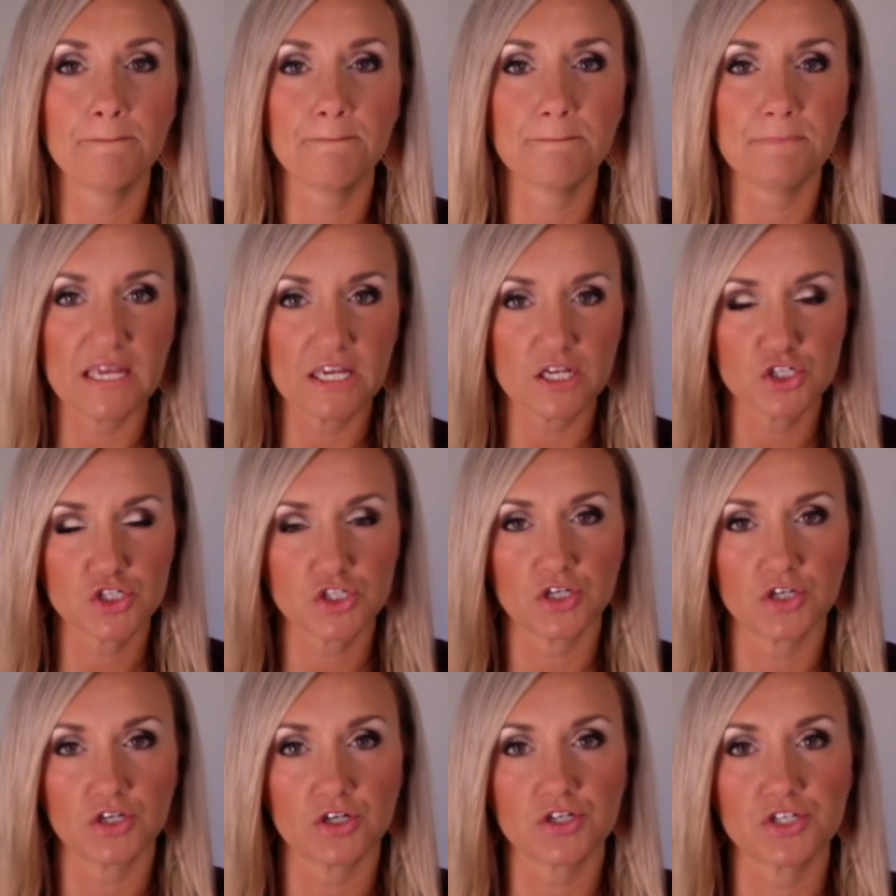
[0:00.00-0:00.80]
Make
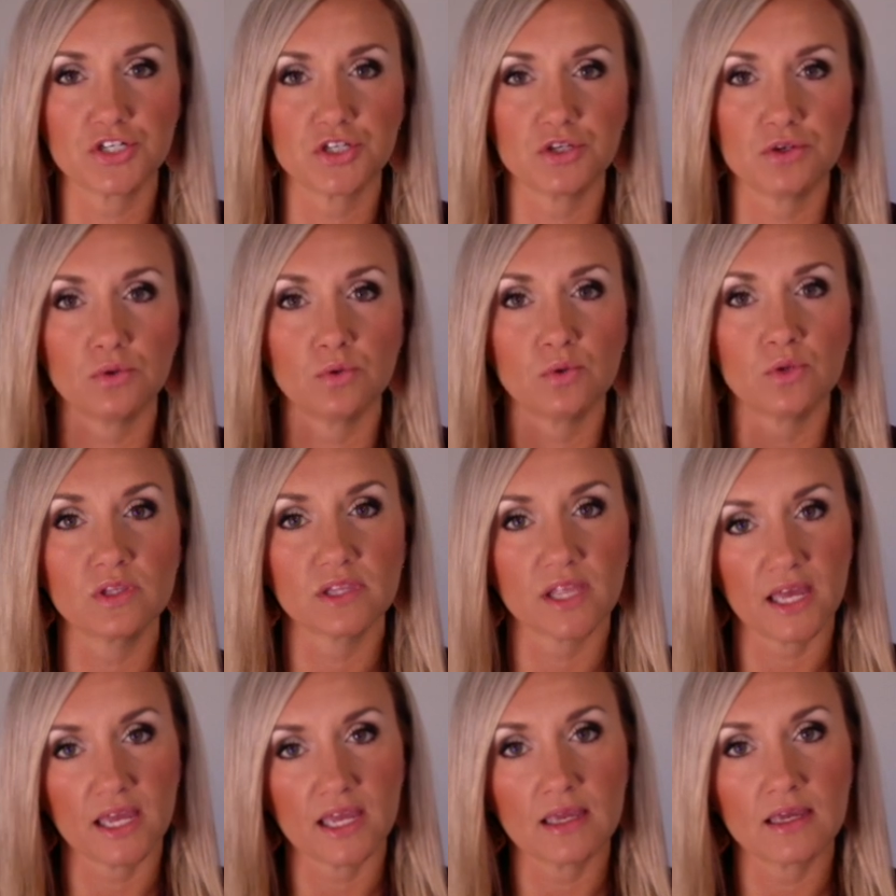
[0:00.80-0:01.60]
sure to
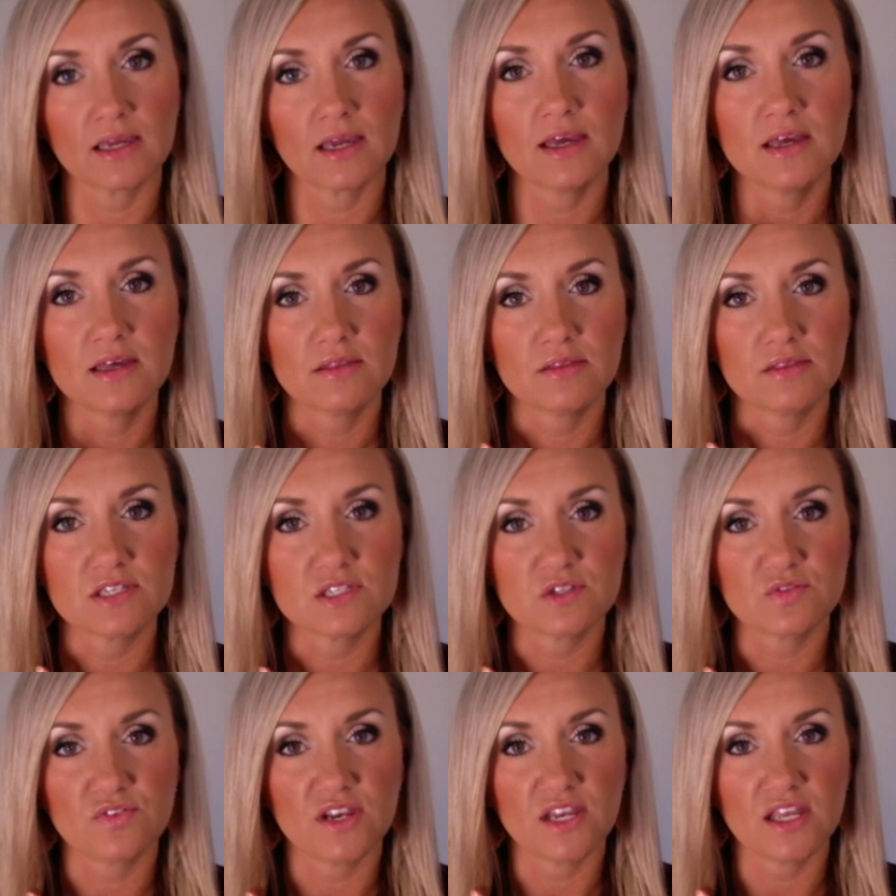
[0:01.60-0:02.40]
like
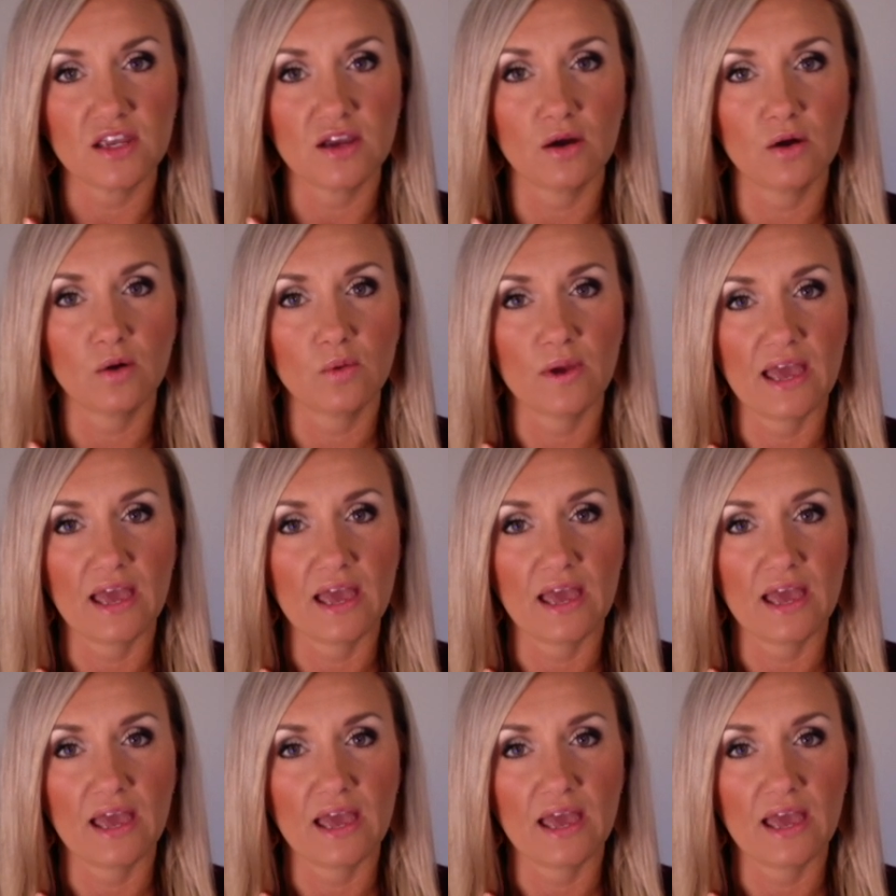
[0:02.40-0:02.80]
this video,